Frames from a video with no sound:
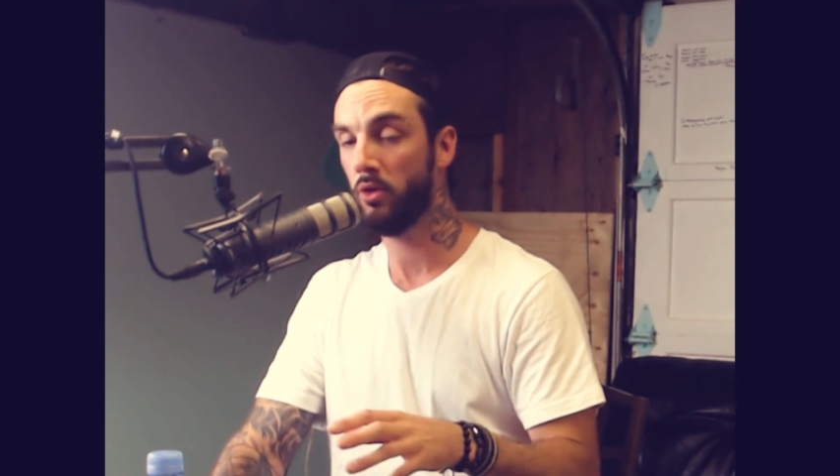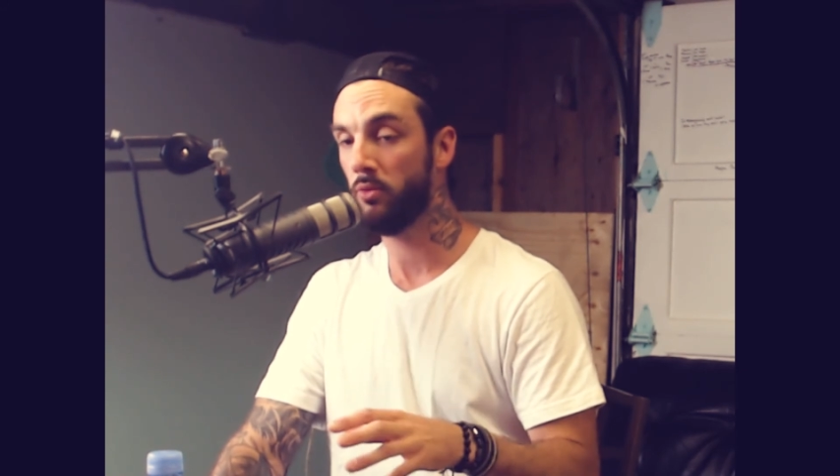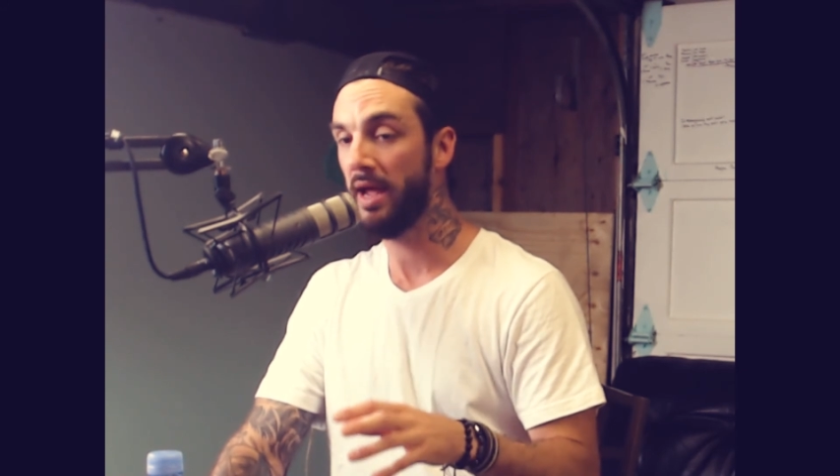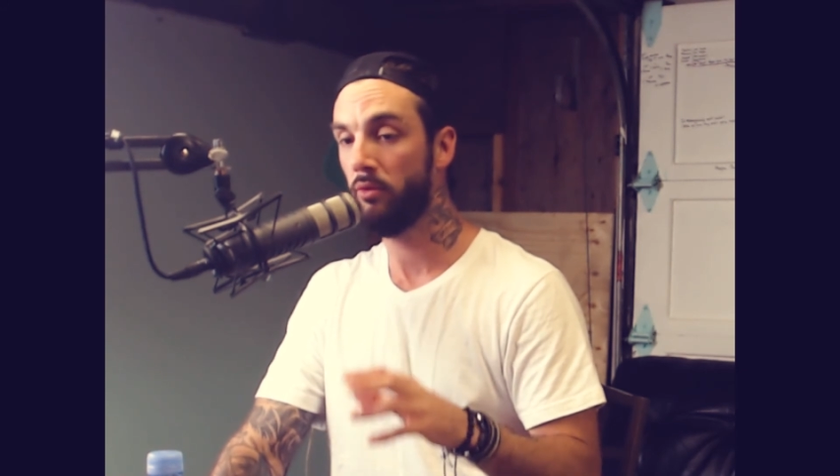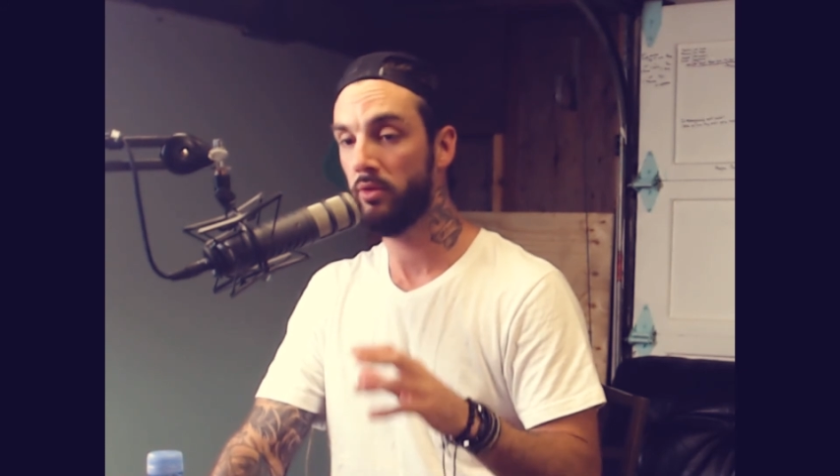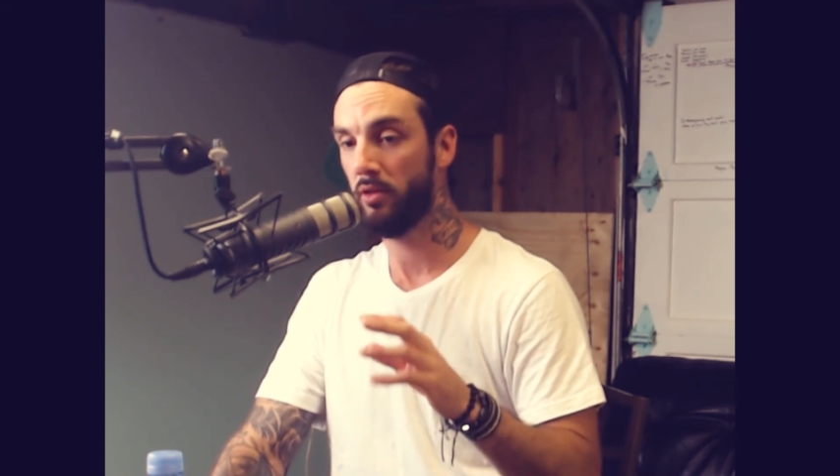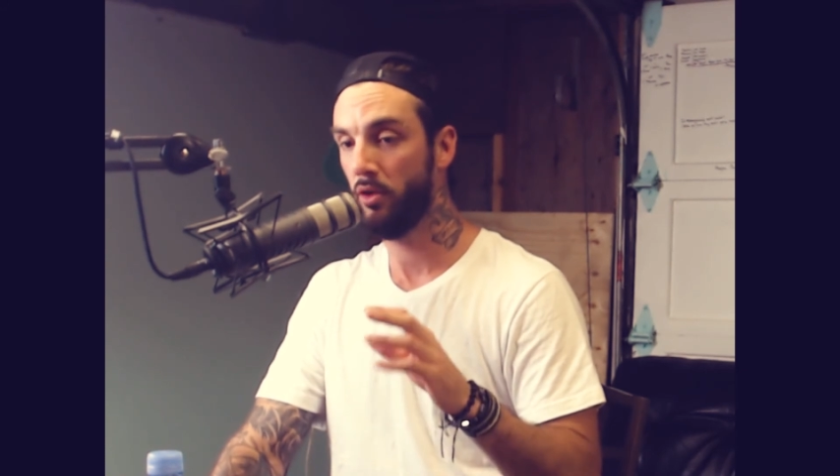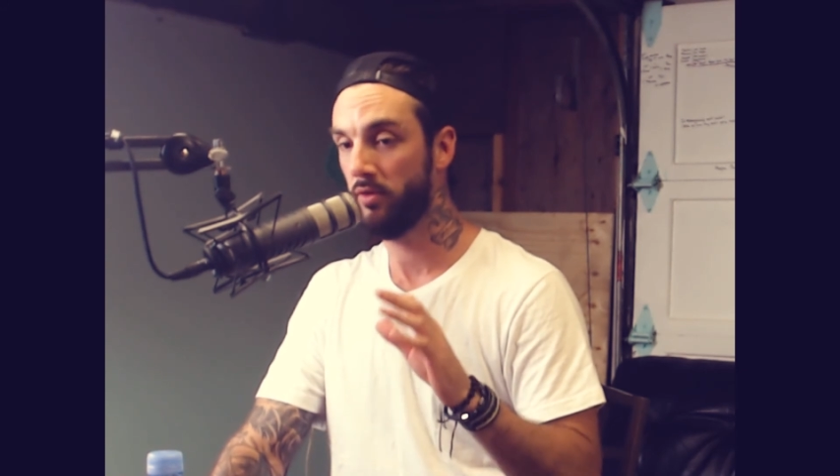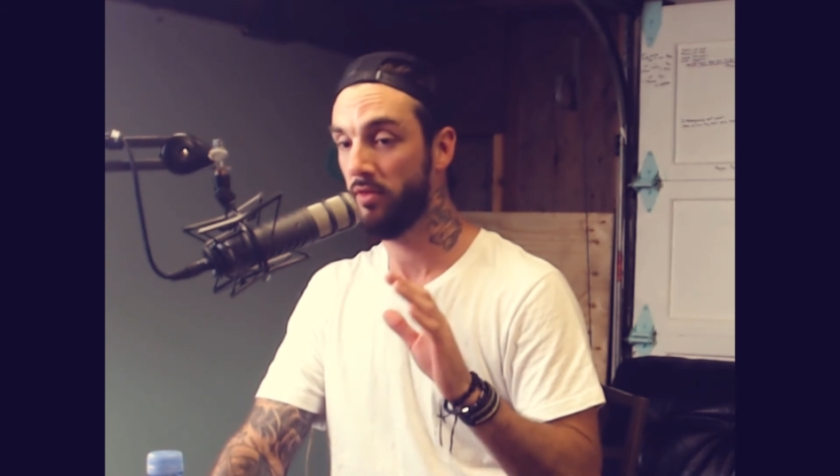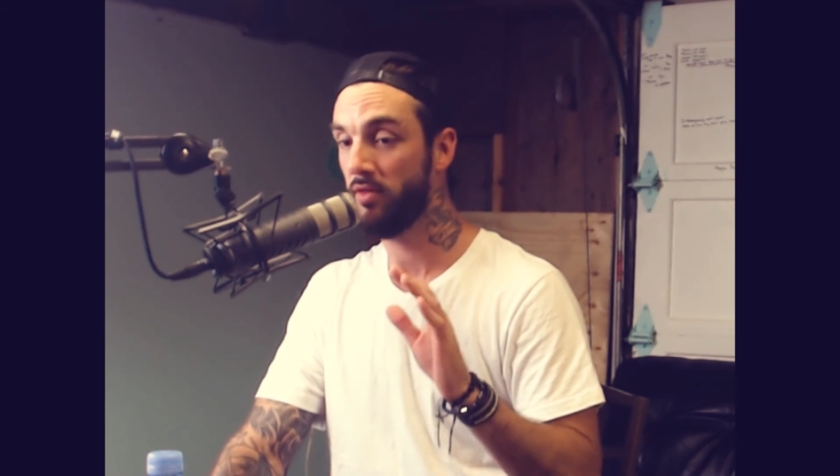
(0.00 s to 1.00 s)
or around,
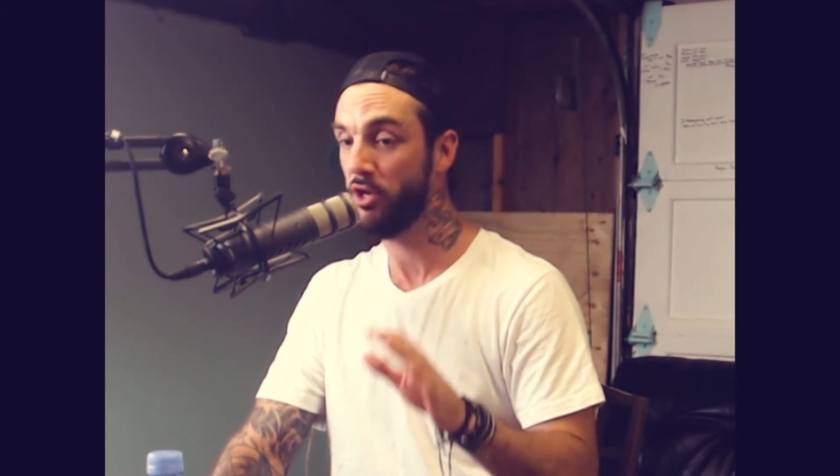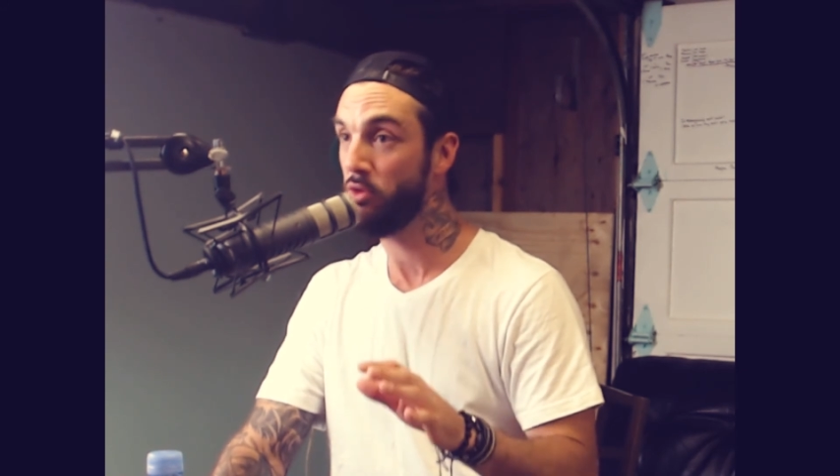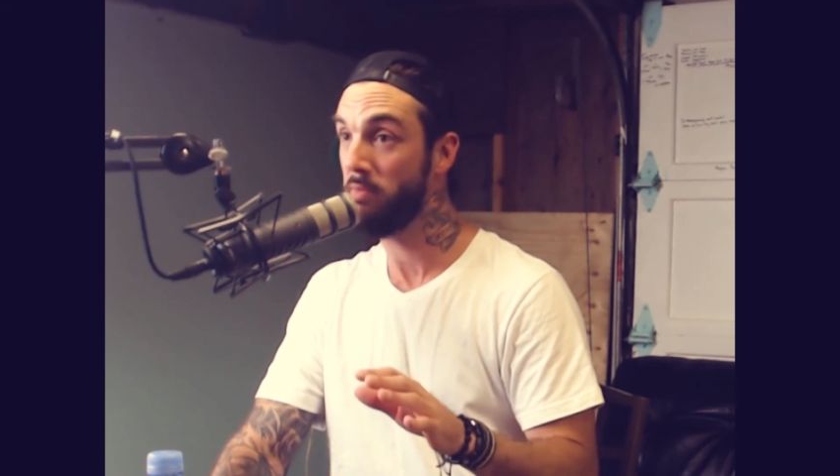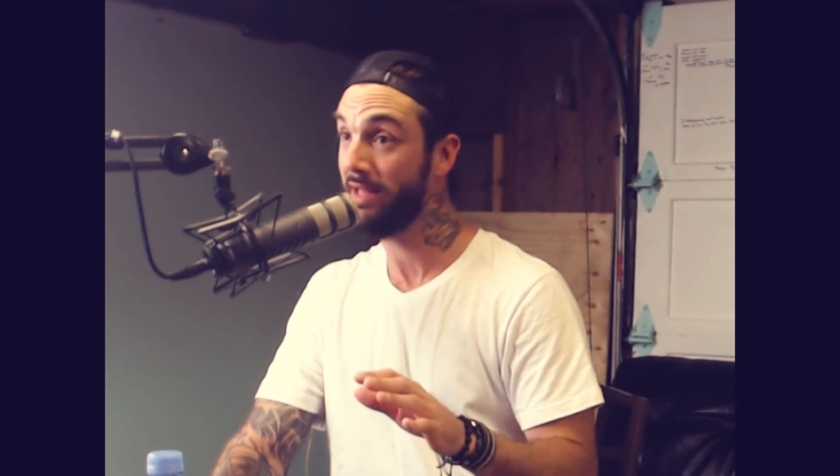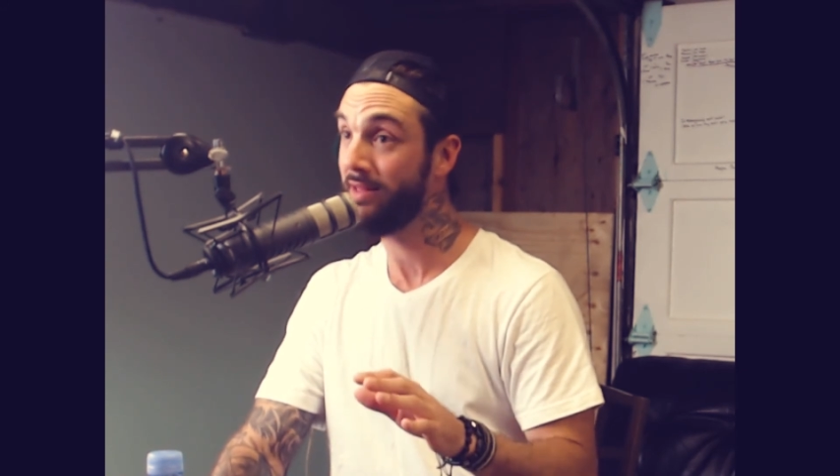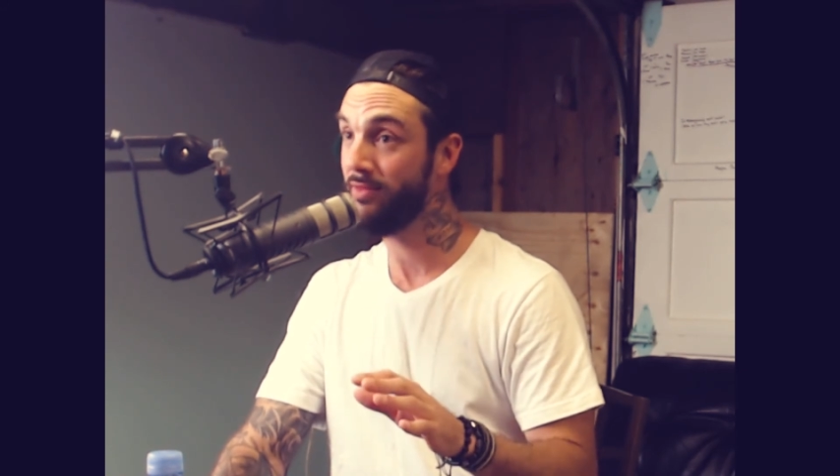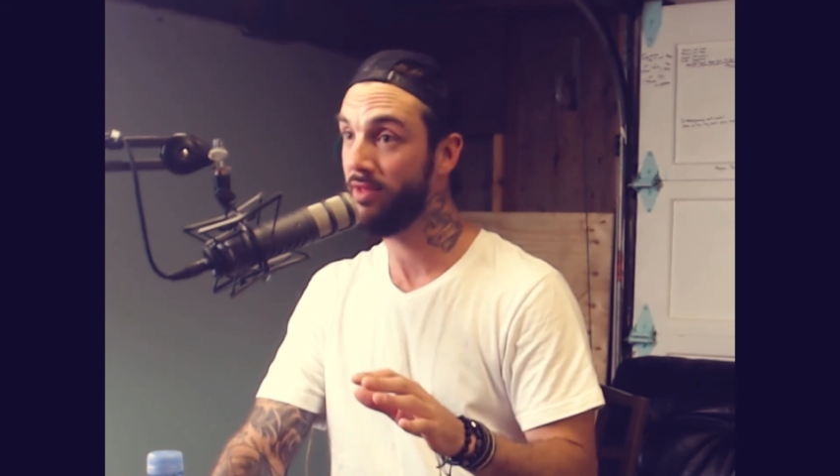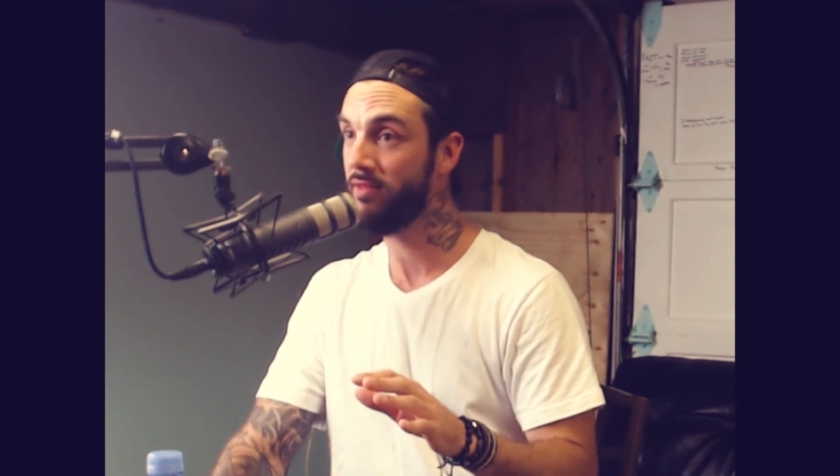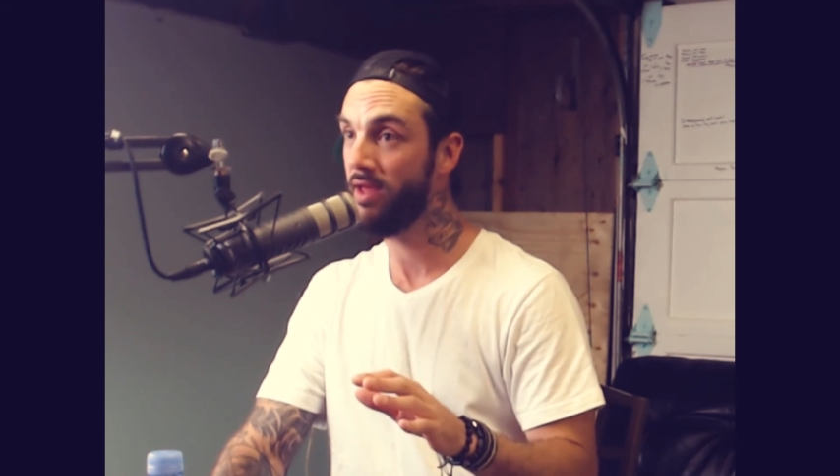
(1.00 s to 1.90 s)
as long as it's done humanely,